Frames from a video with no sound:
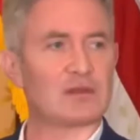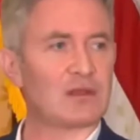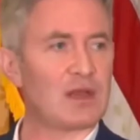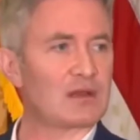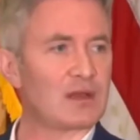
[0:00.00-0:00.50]

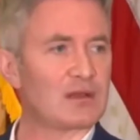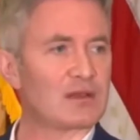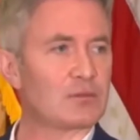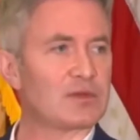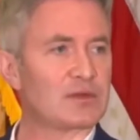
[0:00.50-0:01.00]
states like
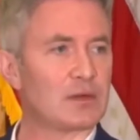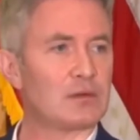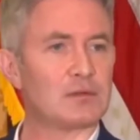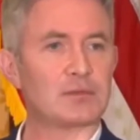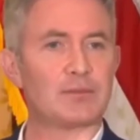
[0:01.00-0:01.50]
this were
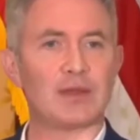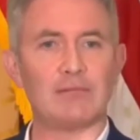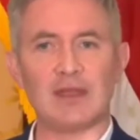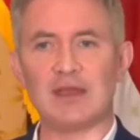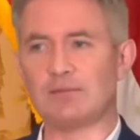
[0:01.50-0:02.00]
told by
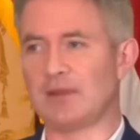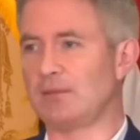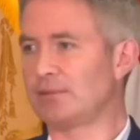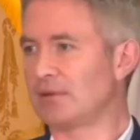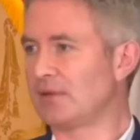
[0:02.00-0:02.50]
many people